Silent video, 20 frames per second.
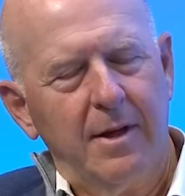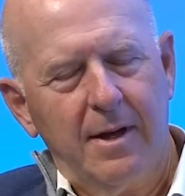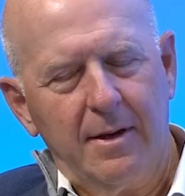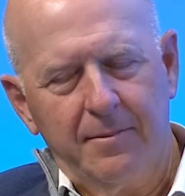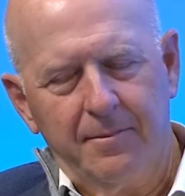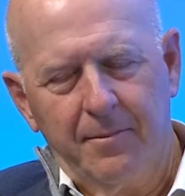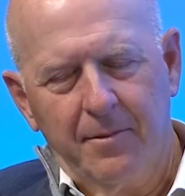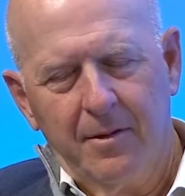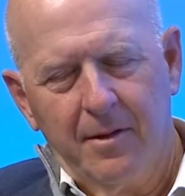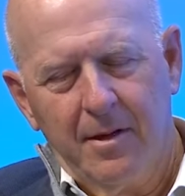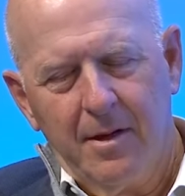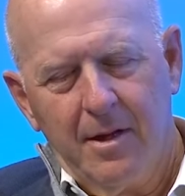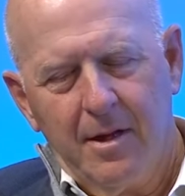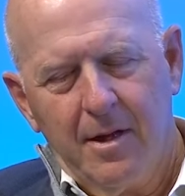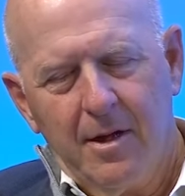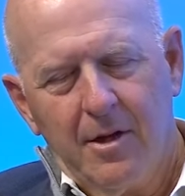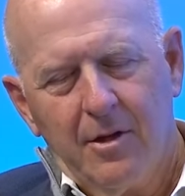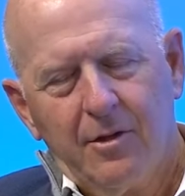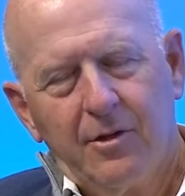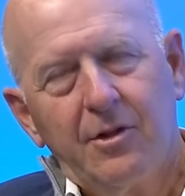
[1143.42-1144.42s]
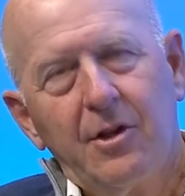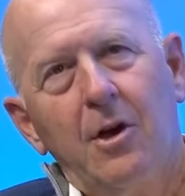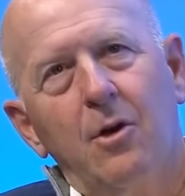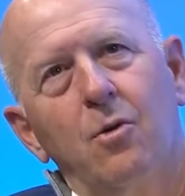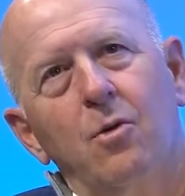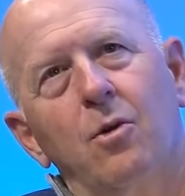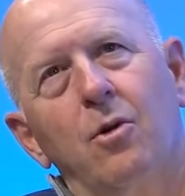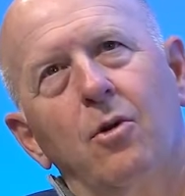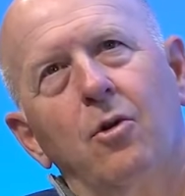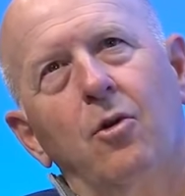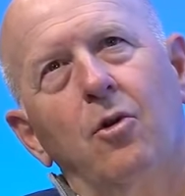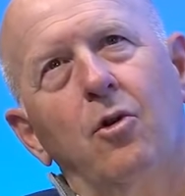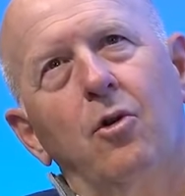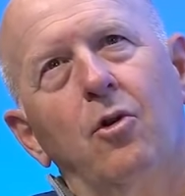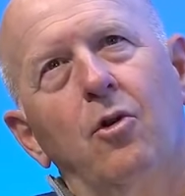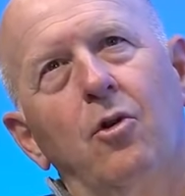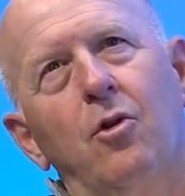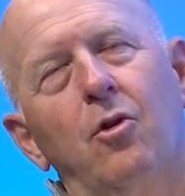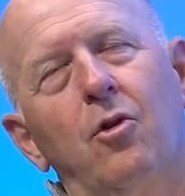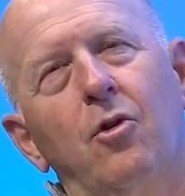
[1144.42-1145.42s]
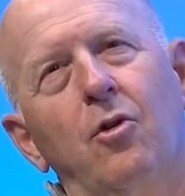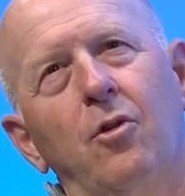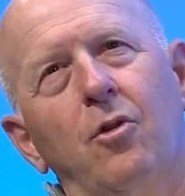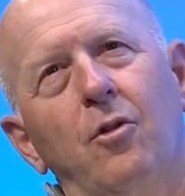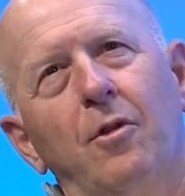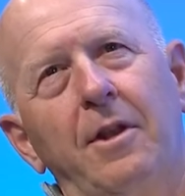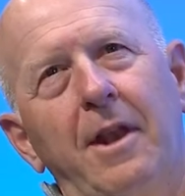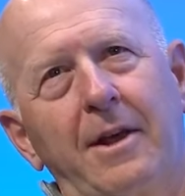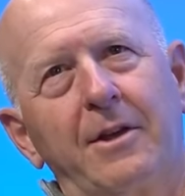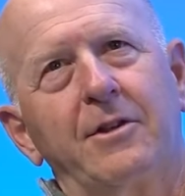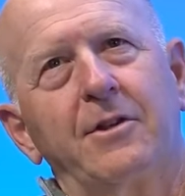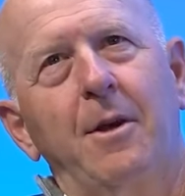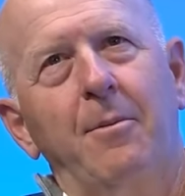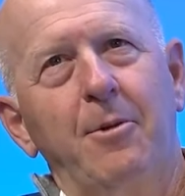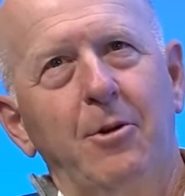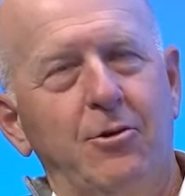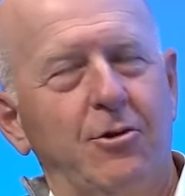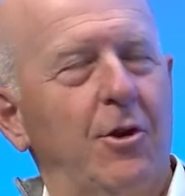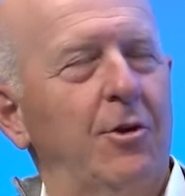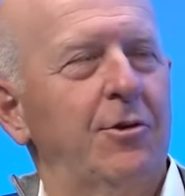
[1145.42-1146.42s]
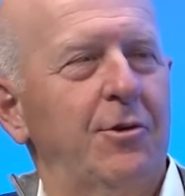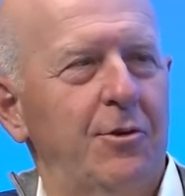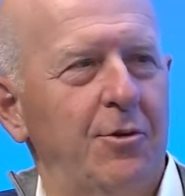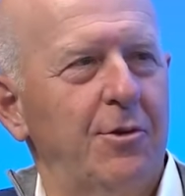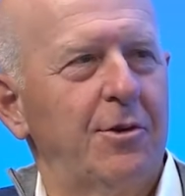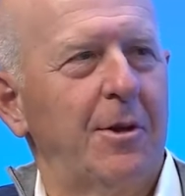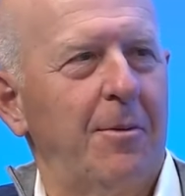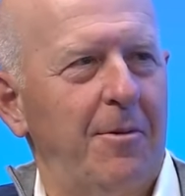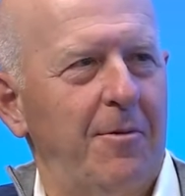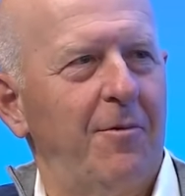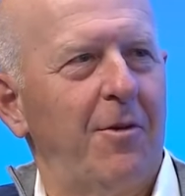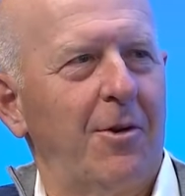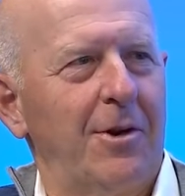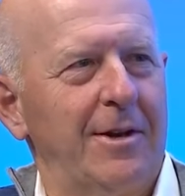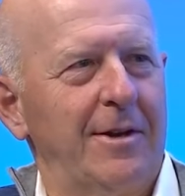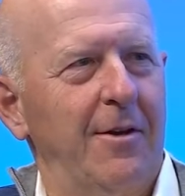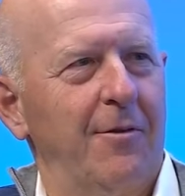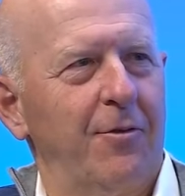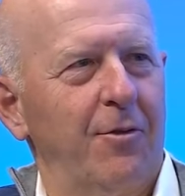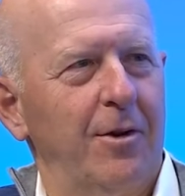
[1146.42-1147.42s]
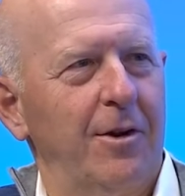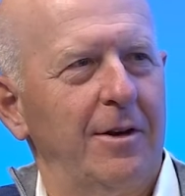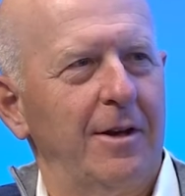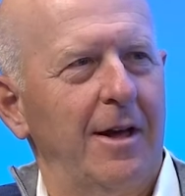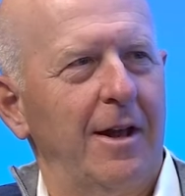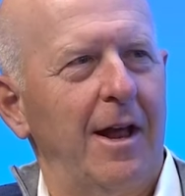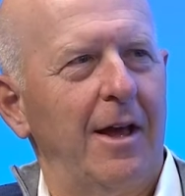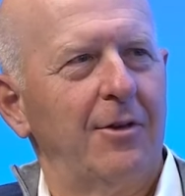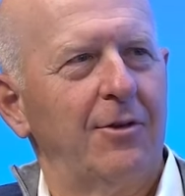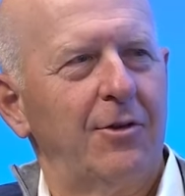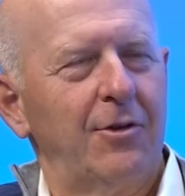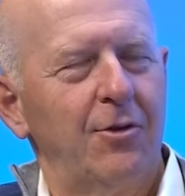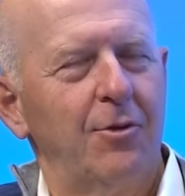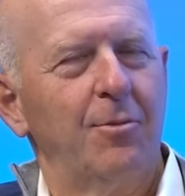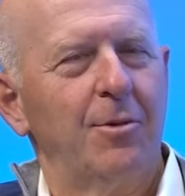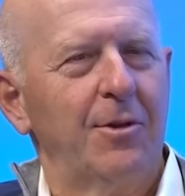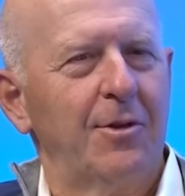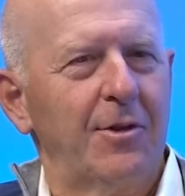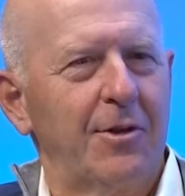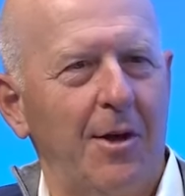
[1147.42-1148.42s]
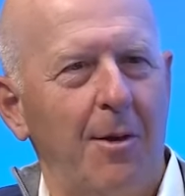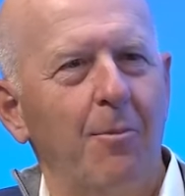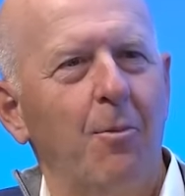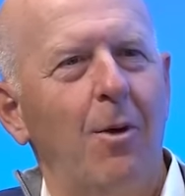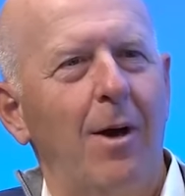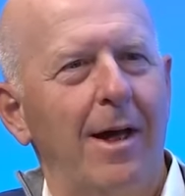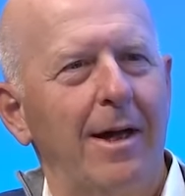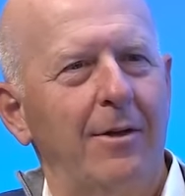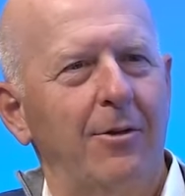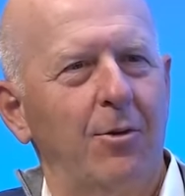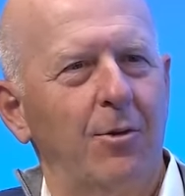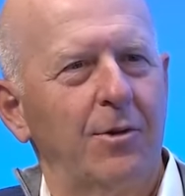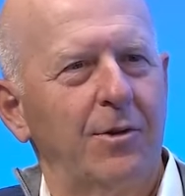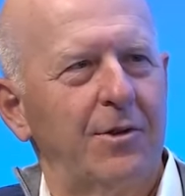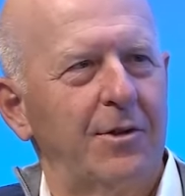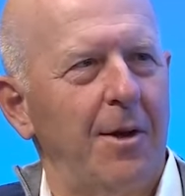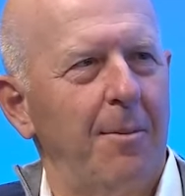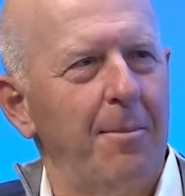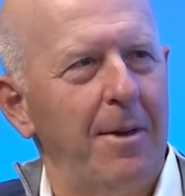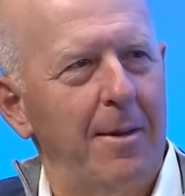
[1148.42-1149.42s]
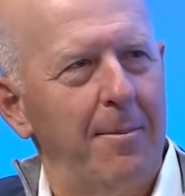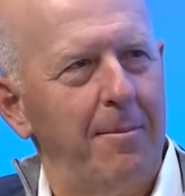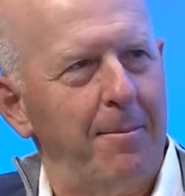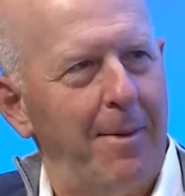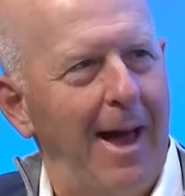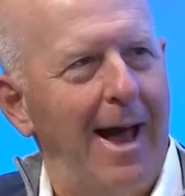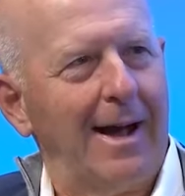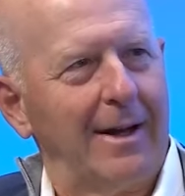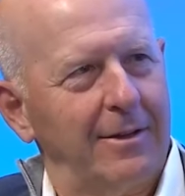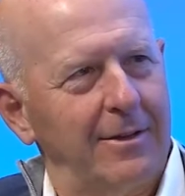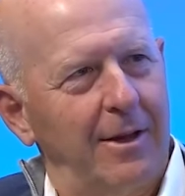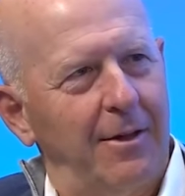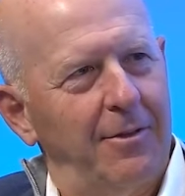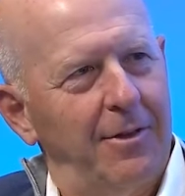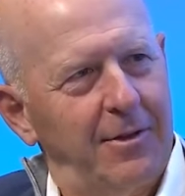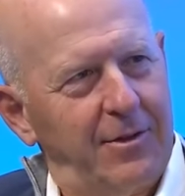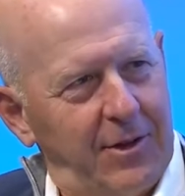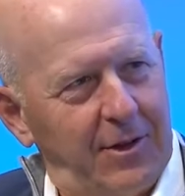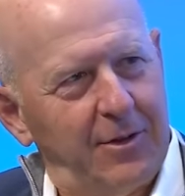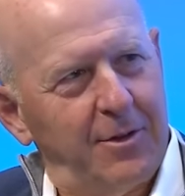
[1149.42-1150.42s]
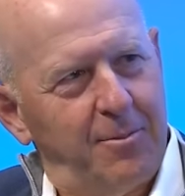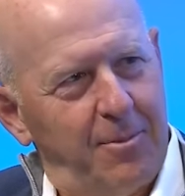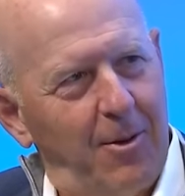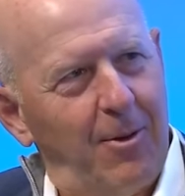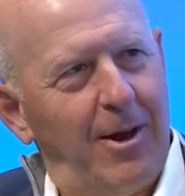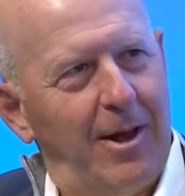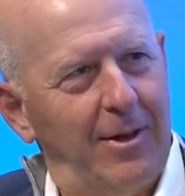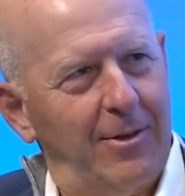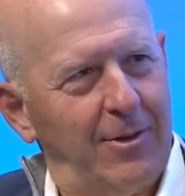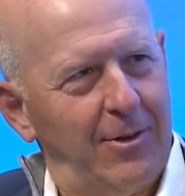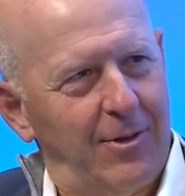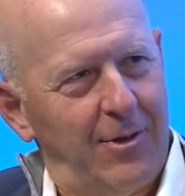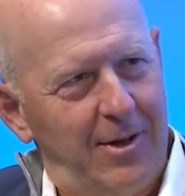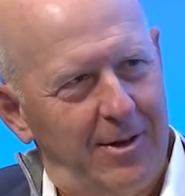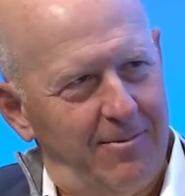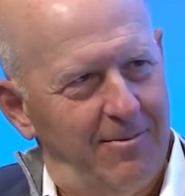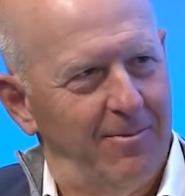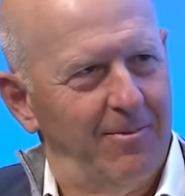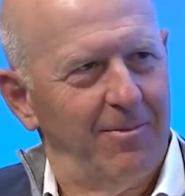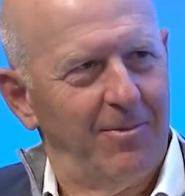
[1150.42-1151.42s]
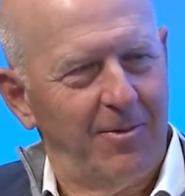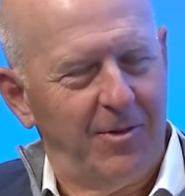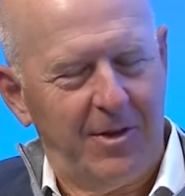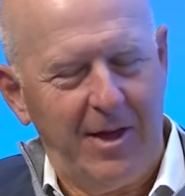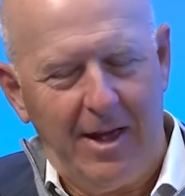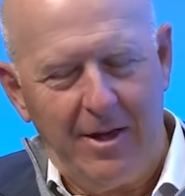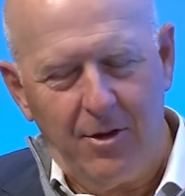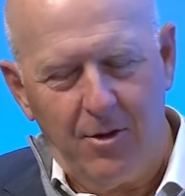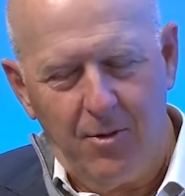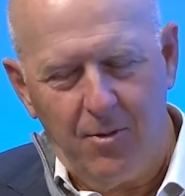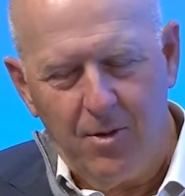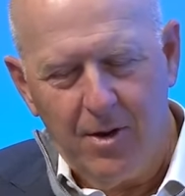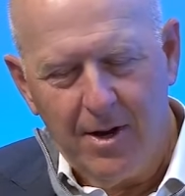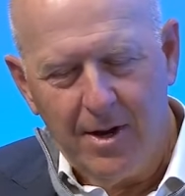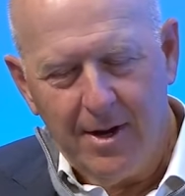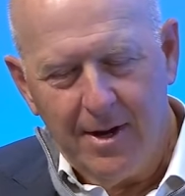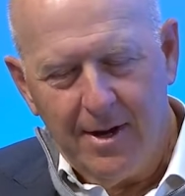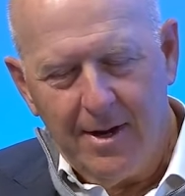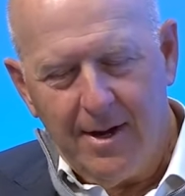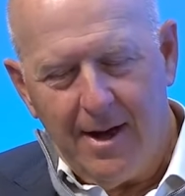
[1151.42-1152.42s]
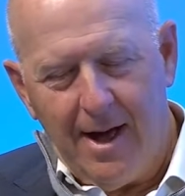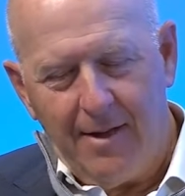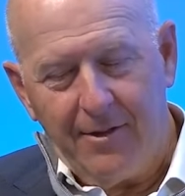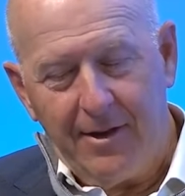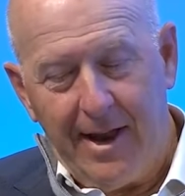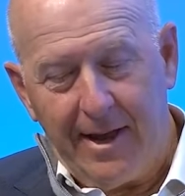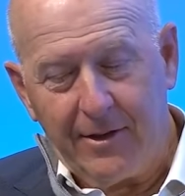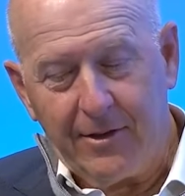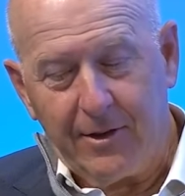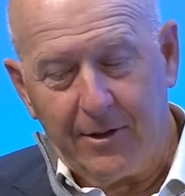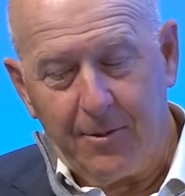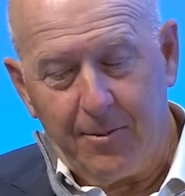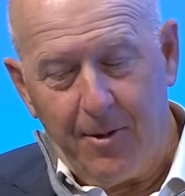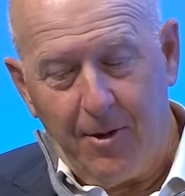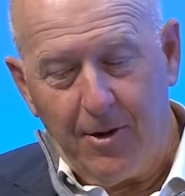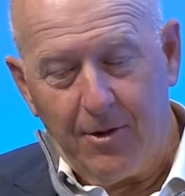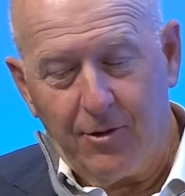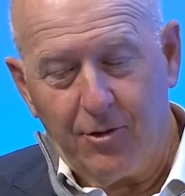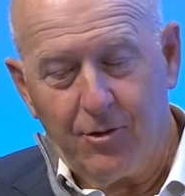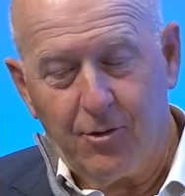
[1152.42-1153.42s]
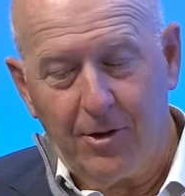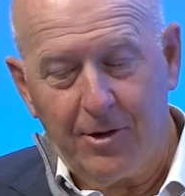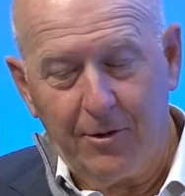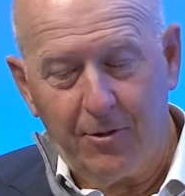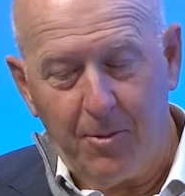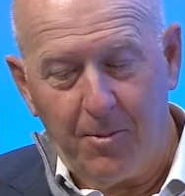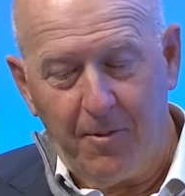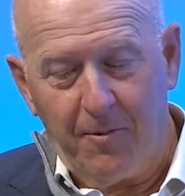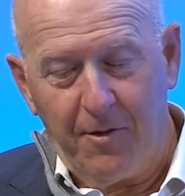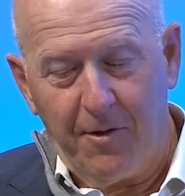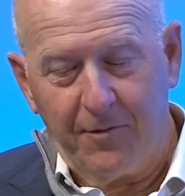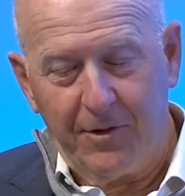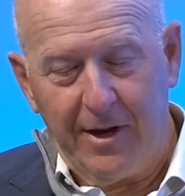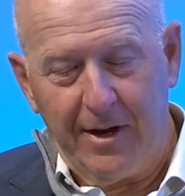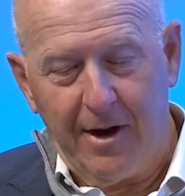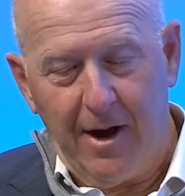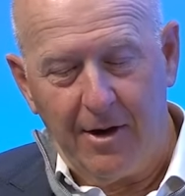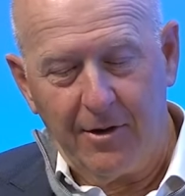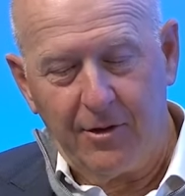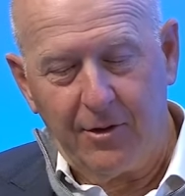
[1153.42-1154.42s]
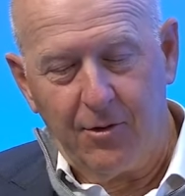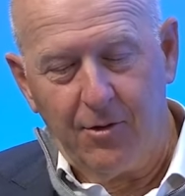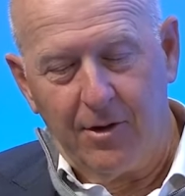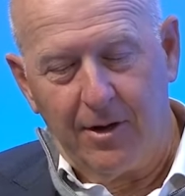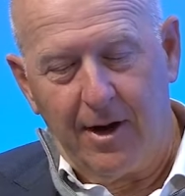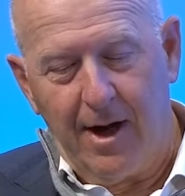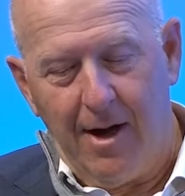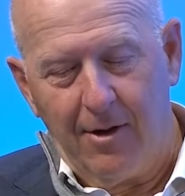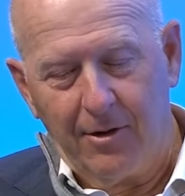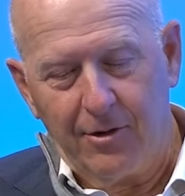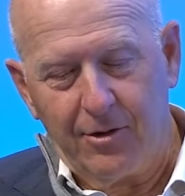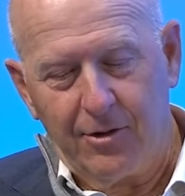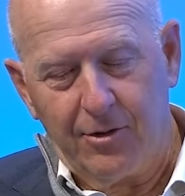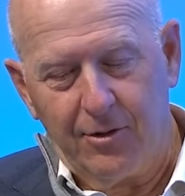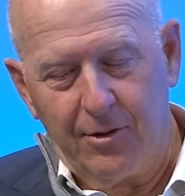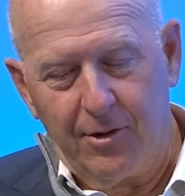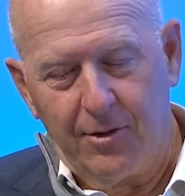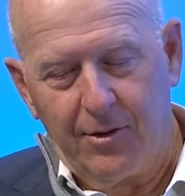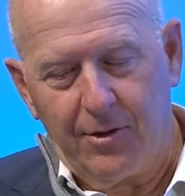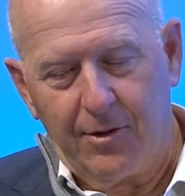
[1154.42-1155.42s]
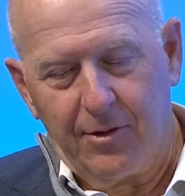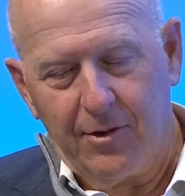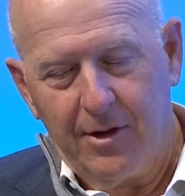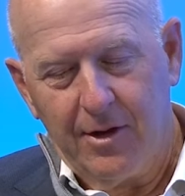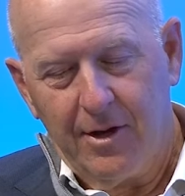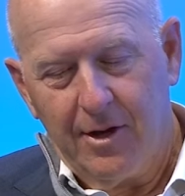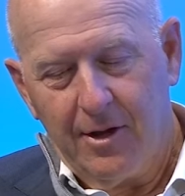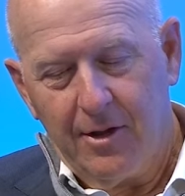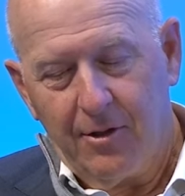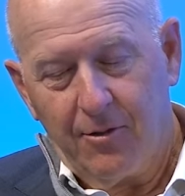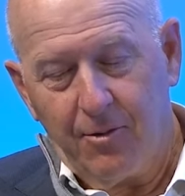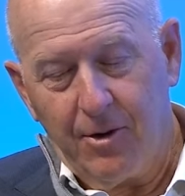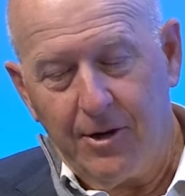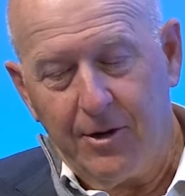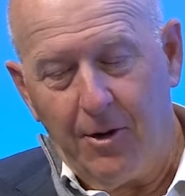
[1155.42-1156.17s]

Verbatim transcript: Yeah. So the next summer you chose to do something very different. And I assume in some way there was some impact on this experience that set you on the next experience. You joined a group of 15 high school and college students, three